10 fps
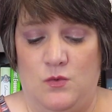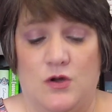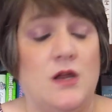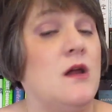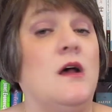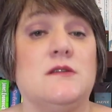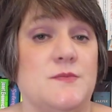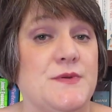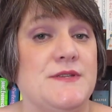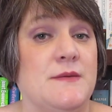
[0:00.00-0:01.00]
we're here, I'll just
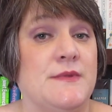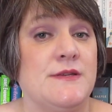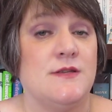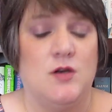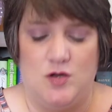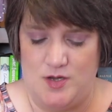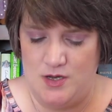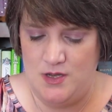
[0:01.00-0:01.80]
put some of this on.